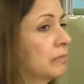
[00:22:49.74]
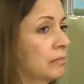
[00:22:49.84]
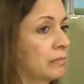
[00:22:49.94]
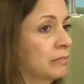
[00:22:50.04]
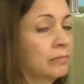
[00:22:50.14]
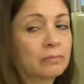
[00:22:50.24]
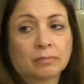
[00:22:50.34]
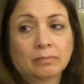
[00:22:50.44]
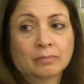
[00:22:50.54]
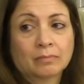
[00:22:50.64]

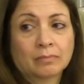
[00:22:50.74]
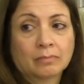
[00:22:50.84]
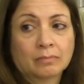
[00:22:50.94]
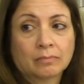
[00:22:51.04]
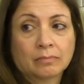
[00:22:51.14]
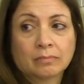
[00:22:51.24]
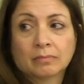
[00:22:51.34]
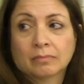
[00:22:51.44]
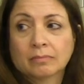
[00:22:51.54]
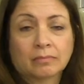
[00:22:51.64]

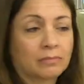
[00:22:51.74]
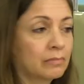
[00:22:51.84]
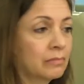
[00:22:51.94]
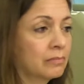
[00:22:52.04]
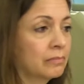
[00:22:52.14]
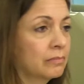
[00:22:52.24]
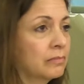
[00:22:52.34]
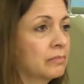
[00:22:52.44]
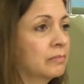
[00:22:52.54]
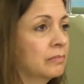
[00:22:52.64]

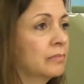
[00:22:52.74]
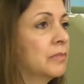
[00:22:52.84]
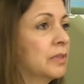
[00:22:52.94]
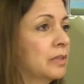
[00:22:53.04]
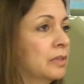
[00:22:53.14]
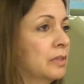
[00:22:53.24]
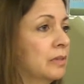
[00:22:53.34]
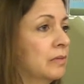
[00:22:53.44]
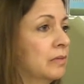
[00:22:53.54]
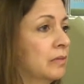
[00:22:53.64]

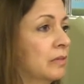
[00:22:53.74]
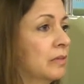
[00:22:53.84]
The person shown says nothing.